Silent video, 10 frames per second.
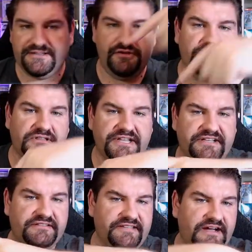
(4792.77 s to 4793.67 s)
You can
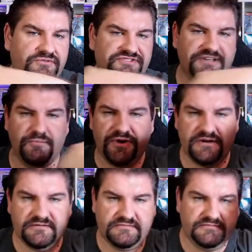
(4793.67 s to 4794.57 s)
click down
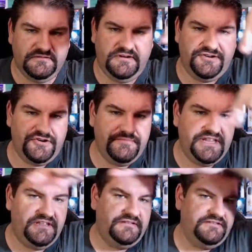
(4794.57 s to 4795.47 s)
somewhere under
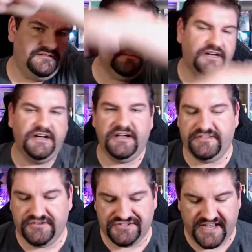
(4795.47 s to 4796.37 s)
me. Uh,
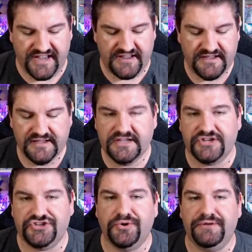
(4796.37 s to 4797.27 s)
there's a
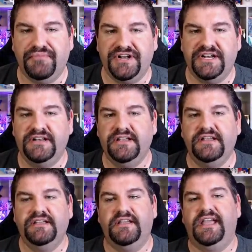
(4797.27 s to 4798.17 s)
join button
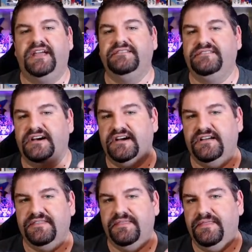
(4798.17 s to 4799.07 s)
and
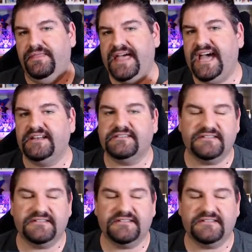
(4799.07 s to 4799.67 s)
uh, that